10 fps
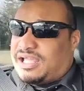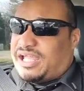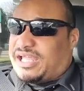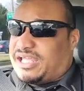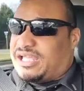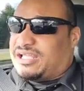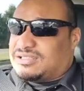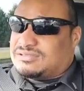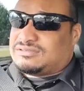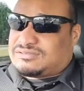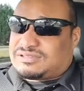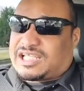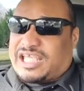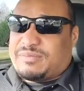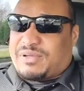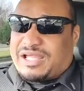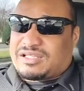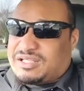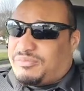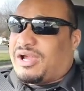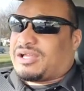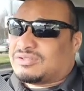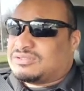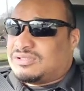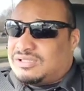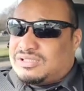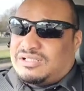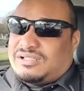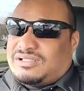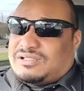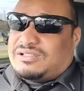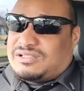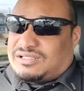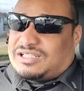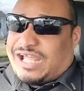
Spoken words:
and keep Anthony Brown.